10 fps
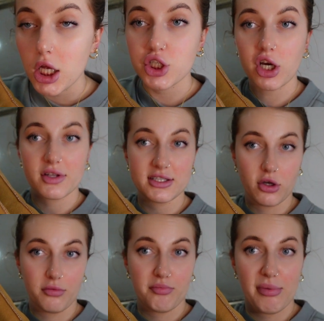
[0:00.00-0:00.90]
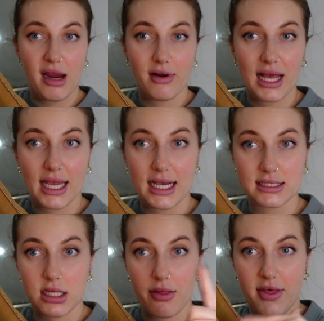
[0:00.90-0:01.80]
Chuck these on, pair of
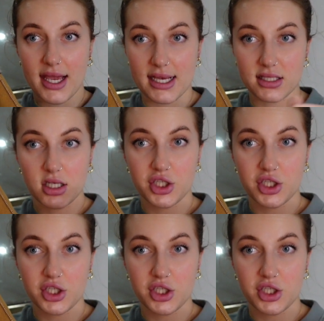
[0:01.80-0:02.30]
leggings, these,